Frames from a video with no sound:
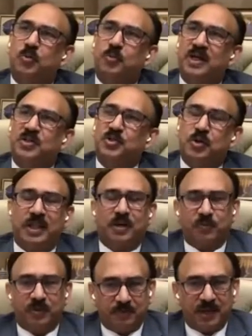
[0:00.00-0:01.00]
to make sure
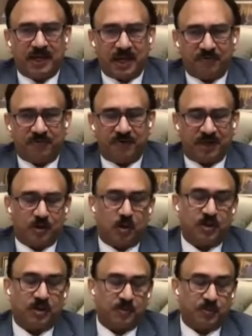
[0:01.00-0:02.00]
that we make our fair
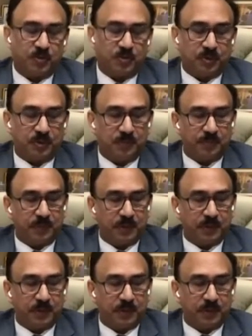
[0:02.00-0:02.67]
contribution.